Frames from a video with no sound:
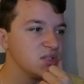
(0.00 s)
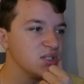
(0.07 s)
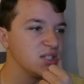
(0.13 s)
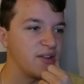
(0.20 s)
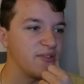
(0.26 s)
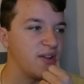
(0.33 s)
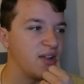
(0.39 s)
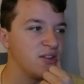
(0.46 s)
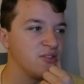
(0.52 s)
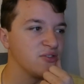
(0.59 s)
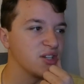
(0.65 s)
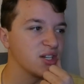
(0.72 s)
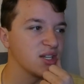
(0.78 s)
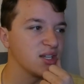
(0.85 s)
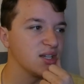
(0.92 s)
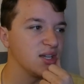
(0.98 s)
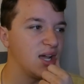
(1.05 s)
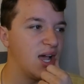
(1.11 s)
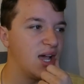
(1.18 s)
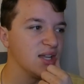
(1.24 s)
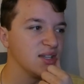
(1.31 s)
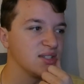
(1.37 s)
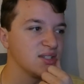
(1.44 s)
Jeff Hendrick
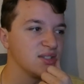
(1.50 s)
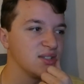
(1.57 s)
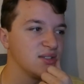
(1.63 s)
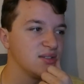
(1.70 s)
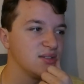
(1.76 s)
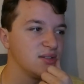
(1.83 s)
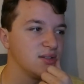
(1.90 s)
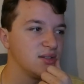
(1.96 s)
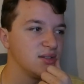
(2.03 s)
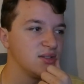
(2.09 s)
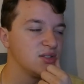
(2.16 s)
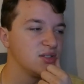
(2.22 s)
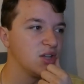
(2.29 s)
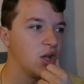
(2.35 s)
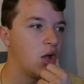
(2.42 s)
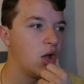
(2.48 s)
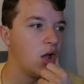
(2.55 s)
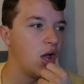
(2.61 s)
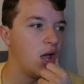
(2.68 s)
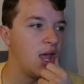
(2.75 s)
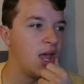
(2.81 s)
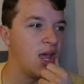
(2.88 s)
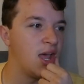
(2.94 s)
has to
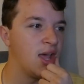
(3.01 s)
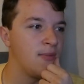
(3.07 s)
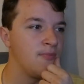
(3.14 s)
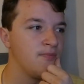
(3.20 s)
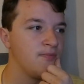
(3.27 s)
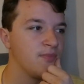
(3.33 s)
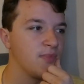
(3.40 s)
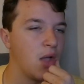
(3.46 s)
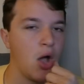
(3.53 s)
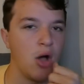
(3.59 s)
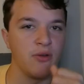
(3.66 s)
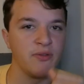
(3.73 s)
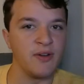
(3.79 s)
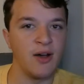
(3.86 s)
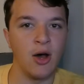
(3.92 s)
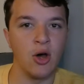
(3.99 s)
offer